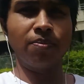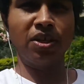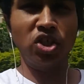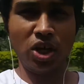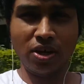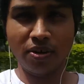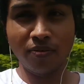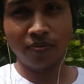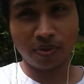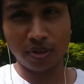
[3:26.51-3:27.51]
my channel
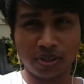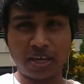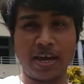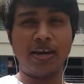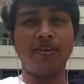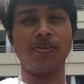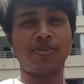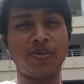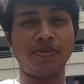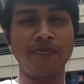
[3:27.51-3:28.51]
for the sky
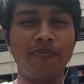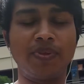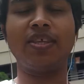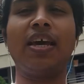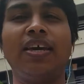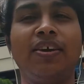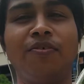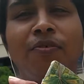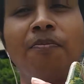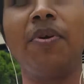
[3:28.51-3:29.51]
also. Thank you.
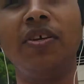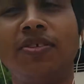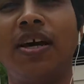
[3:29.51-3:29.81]
Peace